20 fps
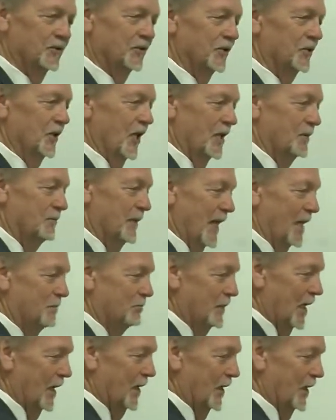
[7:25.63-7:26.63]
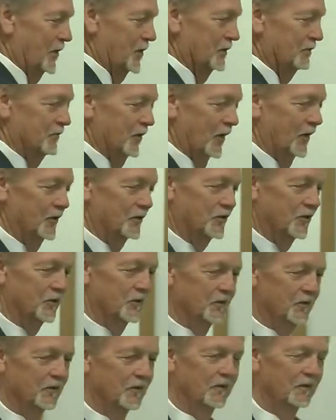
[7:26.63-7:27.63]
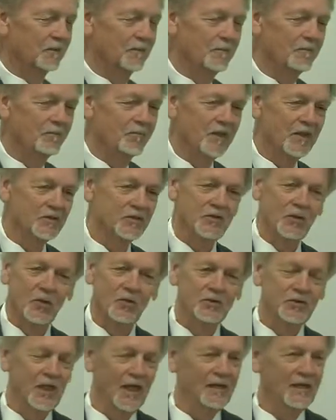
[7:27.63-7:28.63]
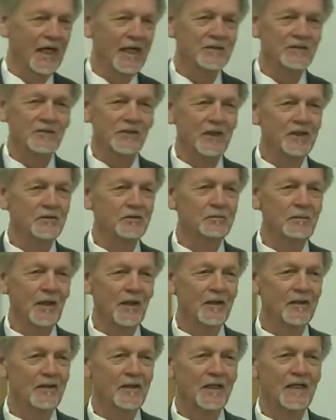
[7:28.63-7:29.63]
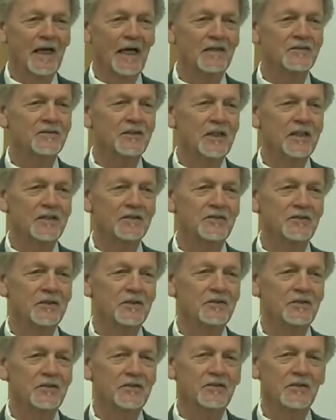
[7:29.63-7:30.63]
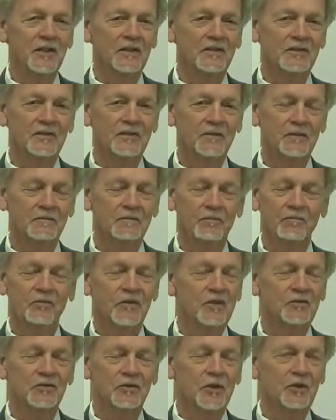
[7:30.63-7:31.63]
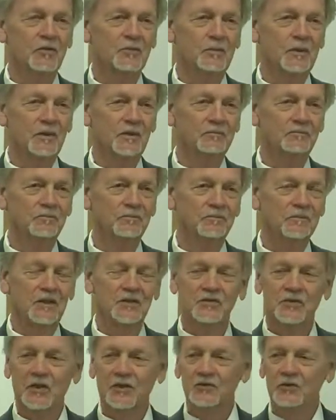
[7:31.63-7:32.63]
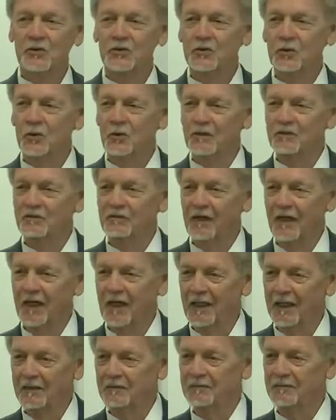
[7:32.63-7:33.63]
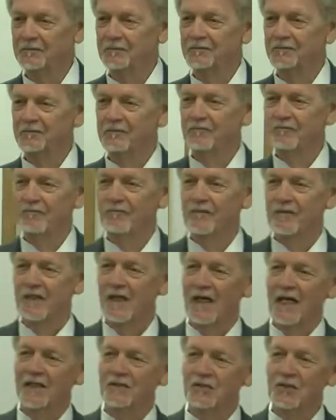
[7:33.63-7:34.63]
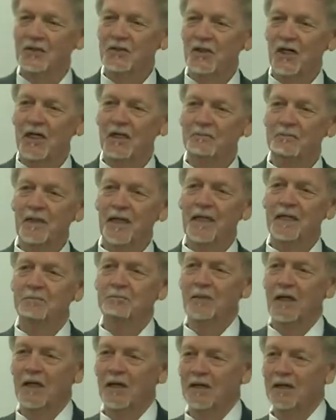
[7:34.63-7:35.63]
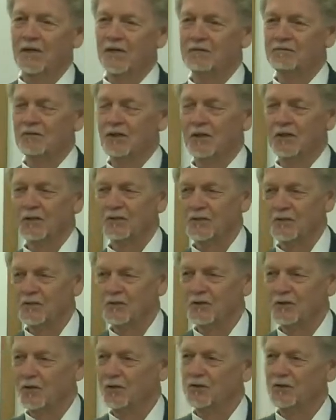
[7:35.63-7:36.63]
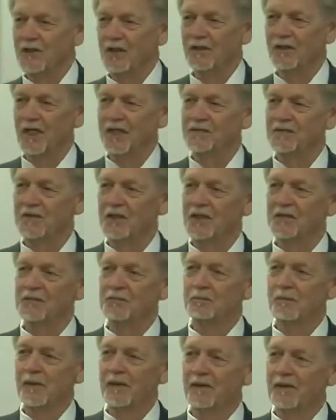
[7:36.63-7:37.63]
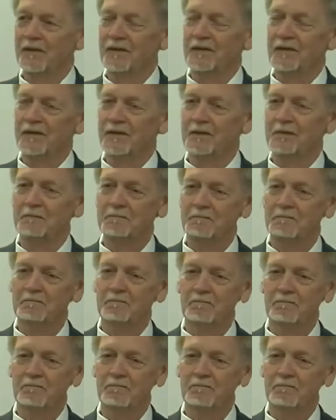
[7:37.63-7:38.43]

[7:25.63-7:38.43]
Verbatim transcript: as a young man marrieth a virgin, so shall thy sons marry thee. Isaiah 66, excuse me, 62 and 5. As a young man marrieth a virgin, so shall thy sons marry thee.